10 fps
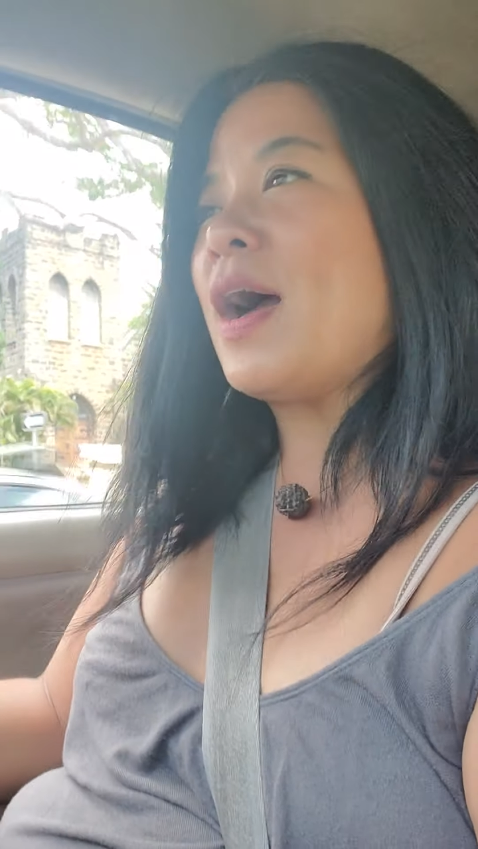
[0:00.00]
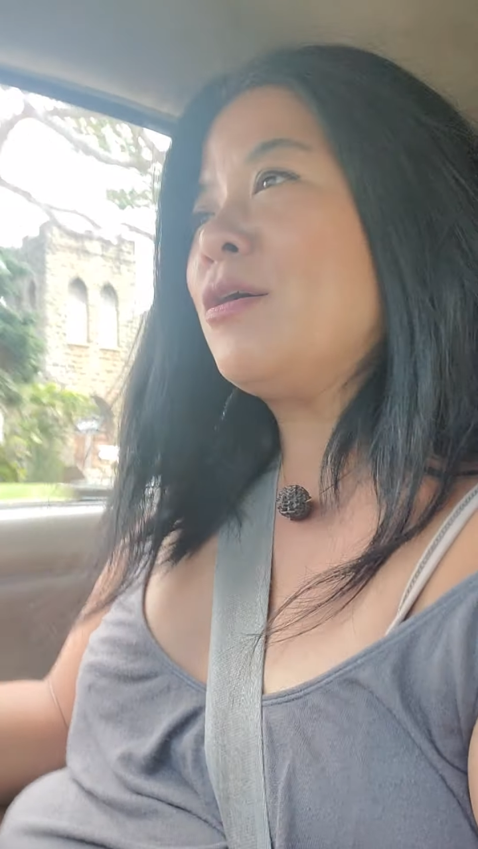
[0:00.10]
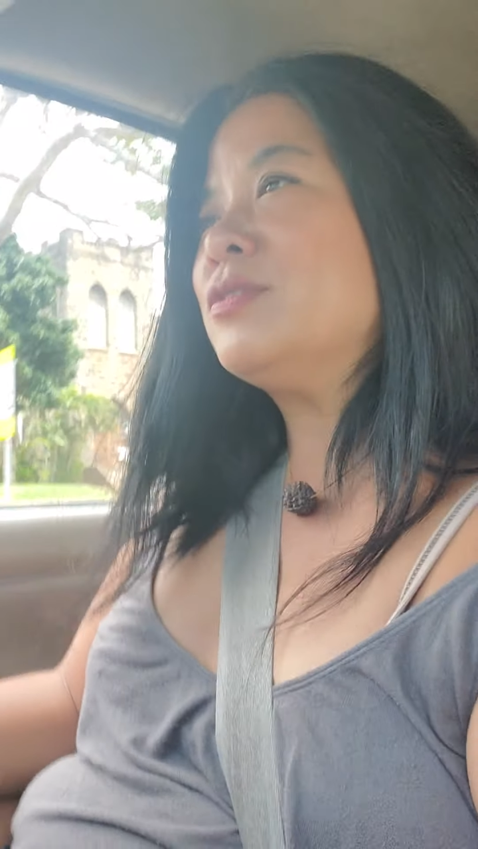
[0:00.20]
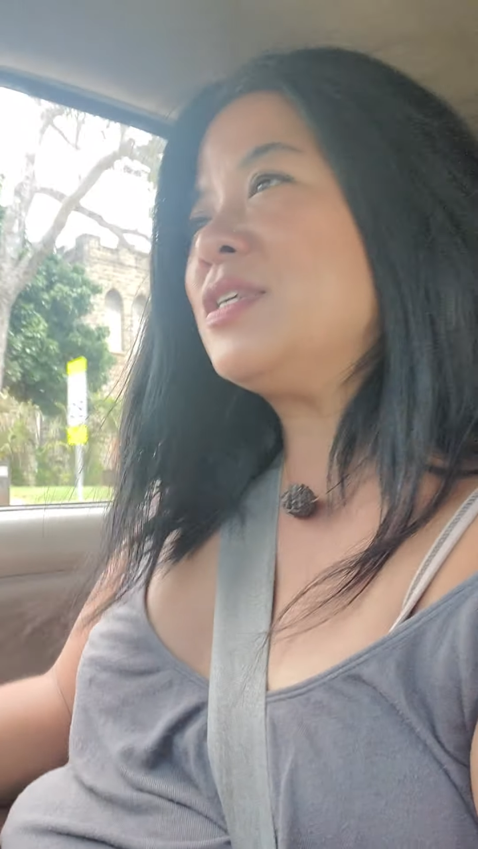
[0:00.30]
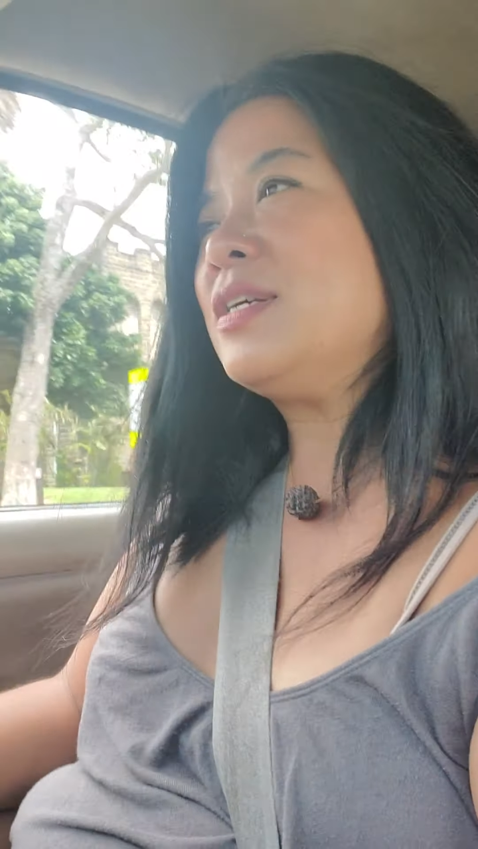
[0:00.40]

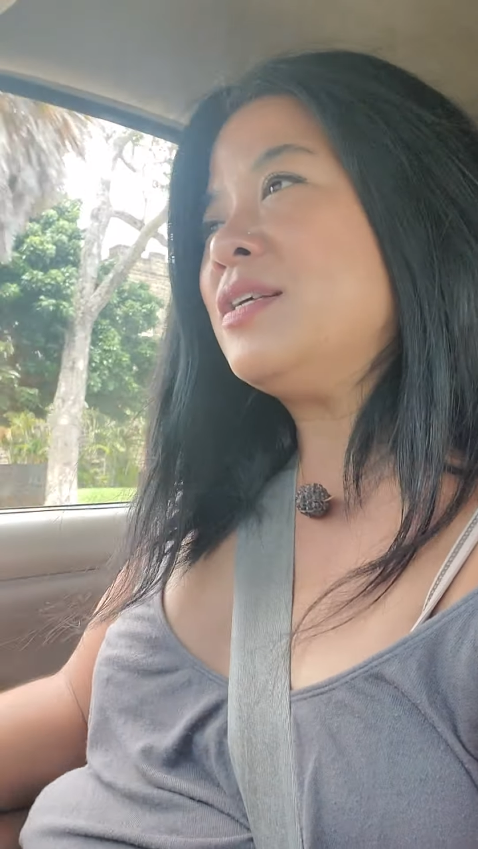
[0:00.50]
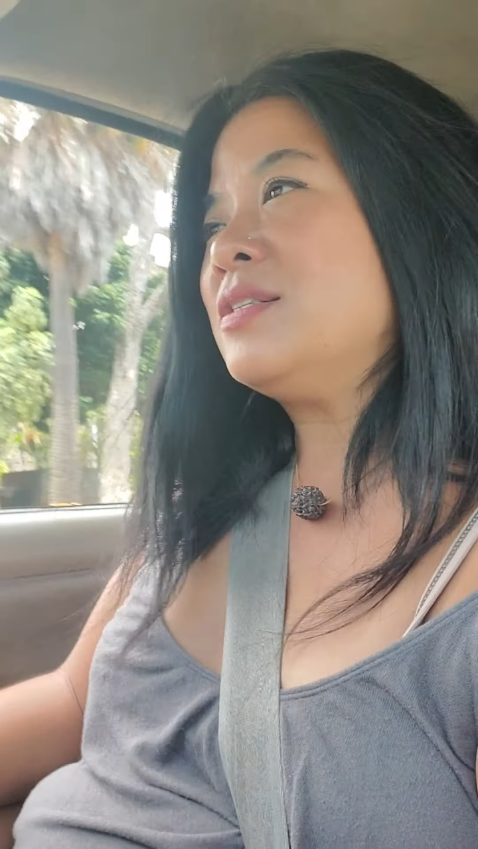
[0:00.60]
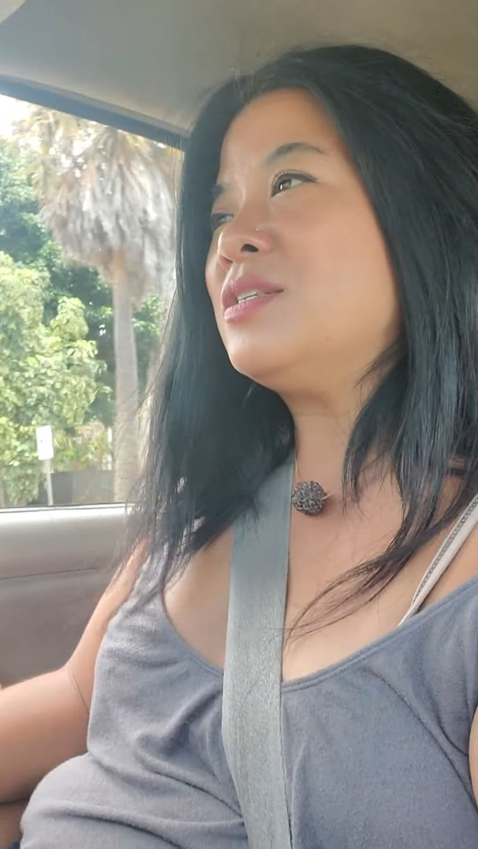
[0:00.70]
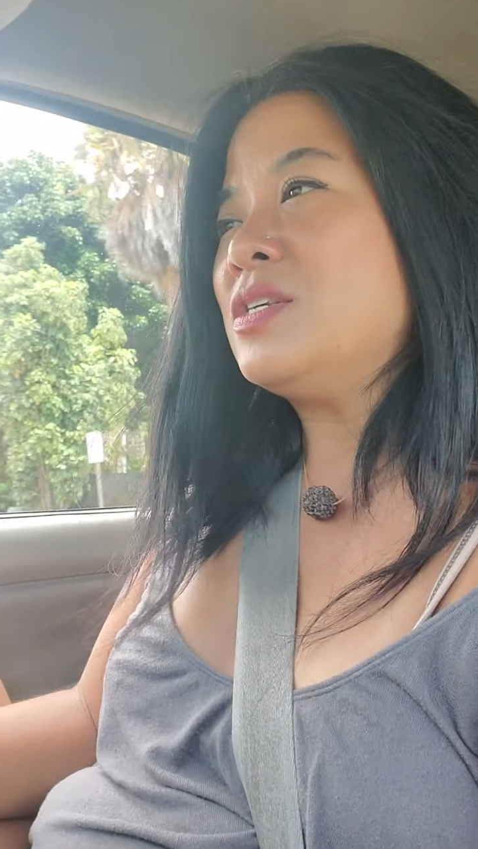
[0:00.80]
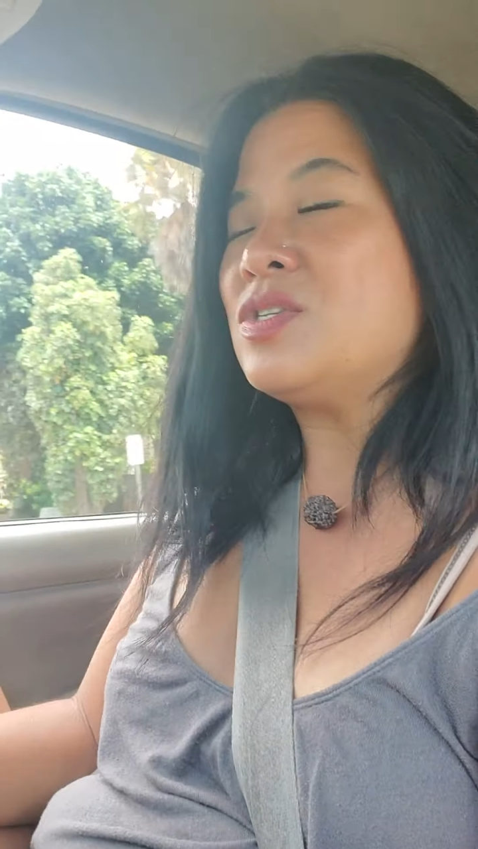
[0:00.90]
outdated
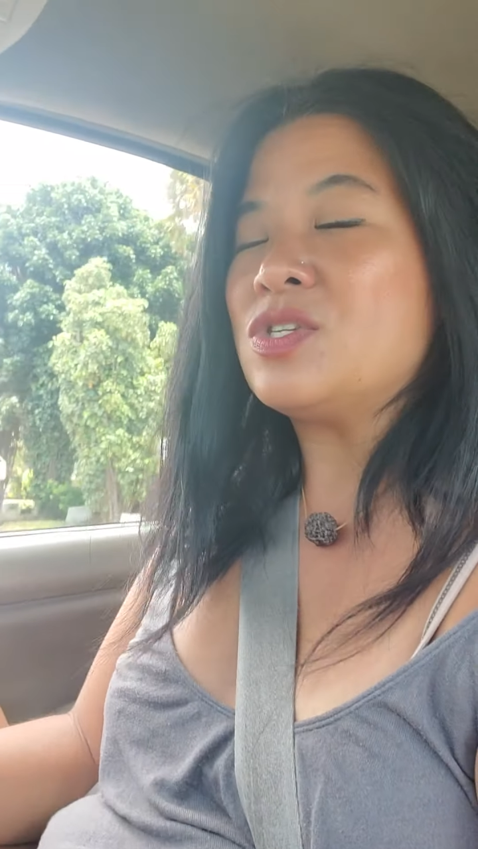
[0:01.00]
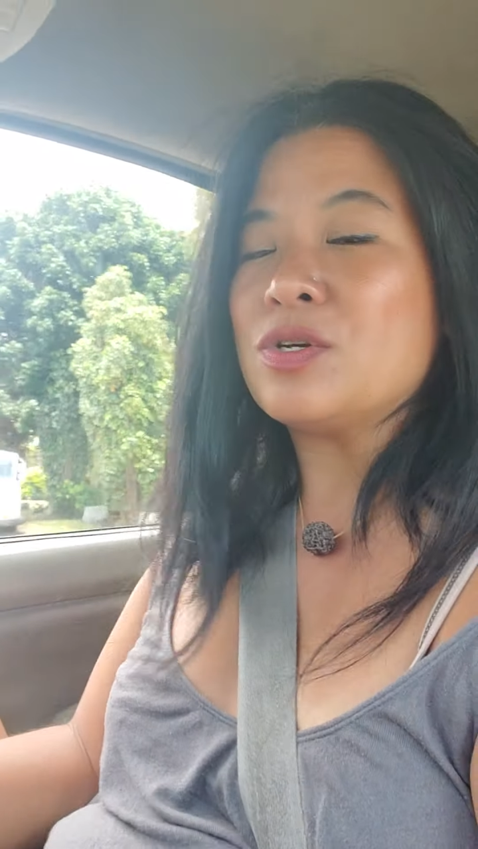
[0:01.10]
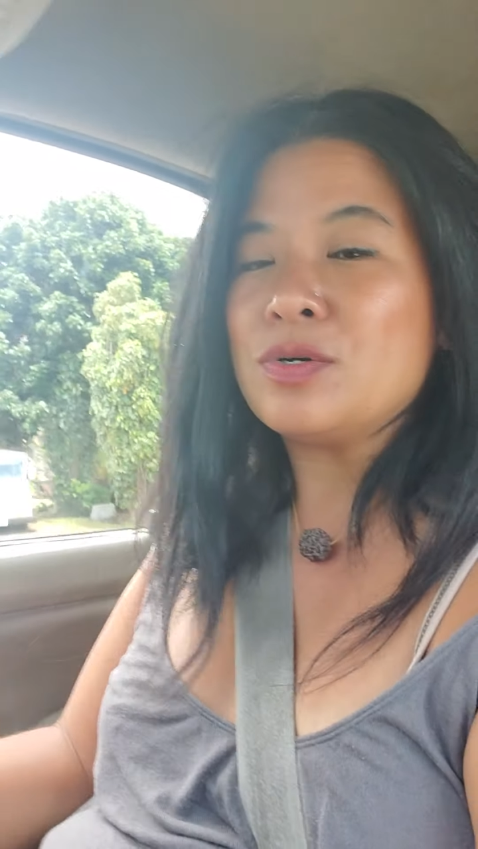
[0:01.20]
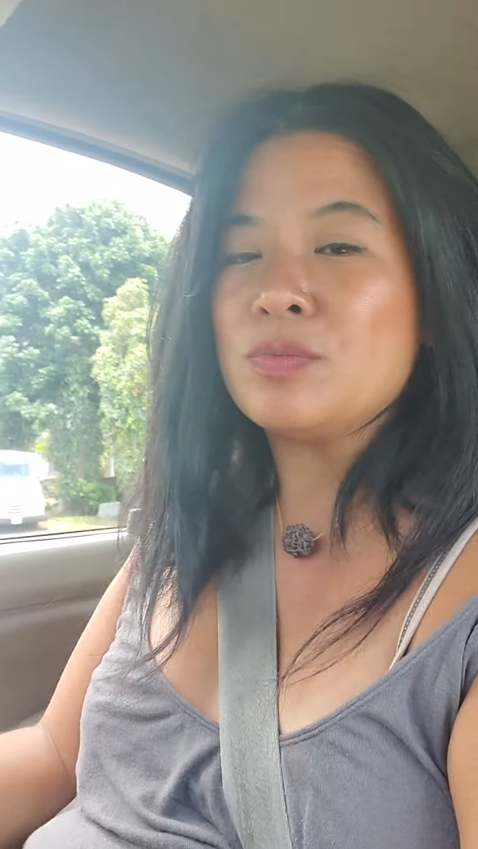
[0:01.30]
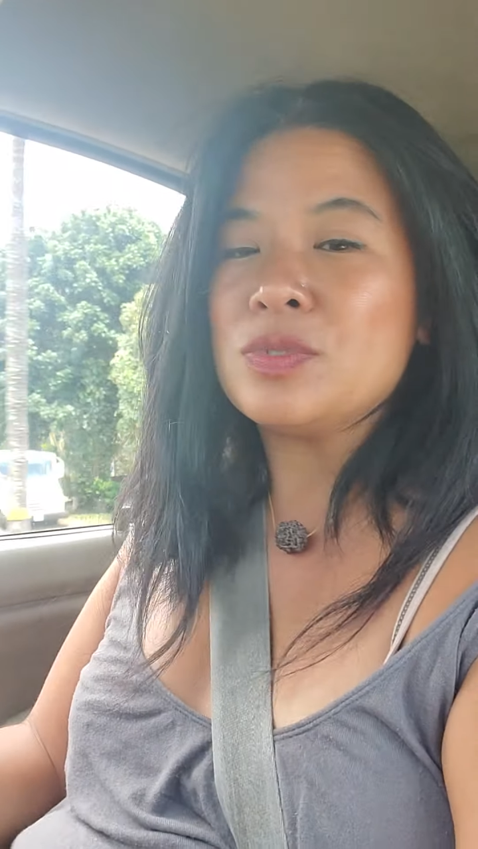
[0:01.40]

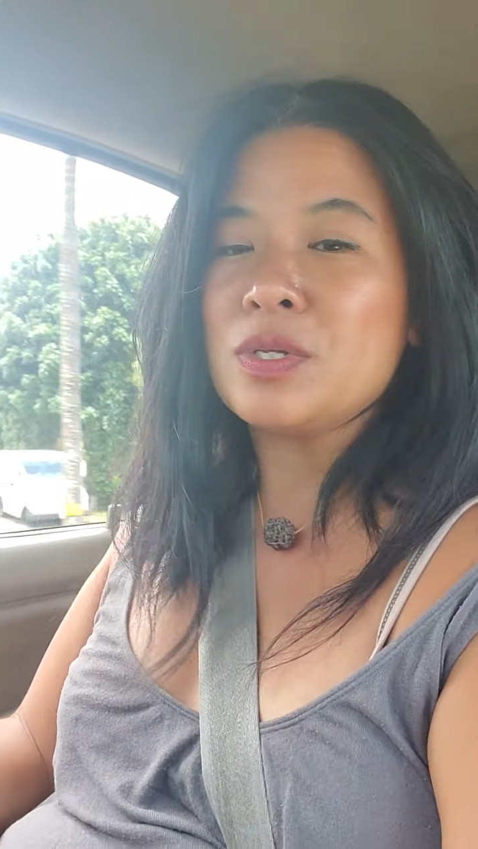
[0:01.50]
systems